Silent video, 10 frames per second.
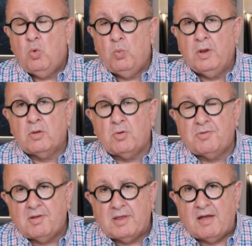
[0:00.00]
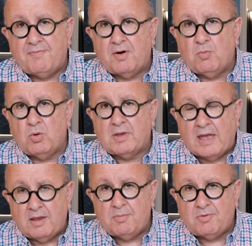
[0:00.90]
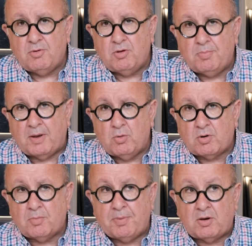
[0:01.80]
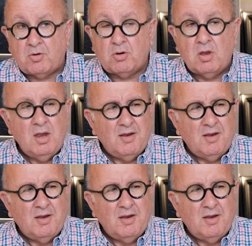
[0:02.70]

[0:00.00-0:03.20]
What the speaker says: we'll go to the effort. We'll get them to you by hook or by crook.